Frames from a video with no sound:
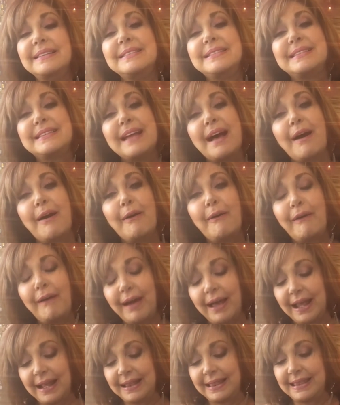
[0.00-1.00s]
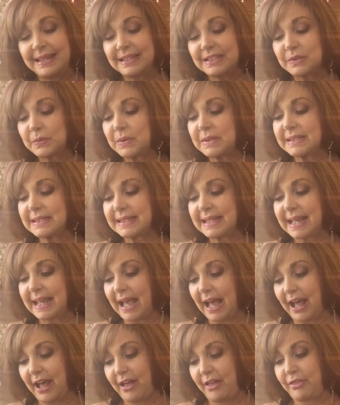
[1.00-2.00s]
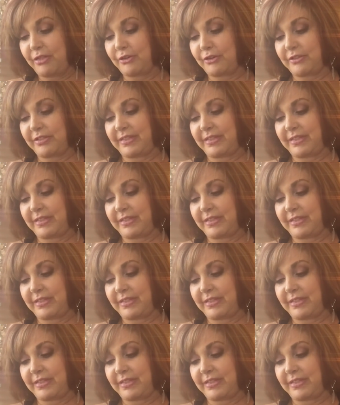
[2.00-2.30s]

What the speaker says: So this was the other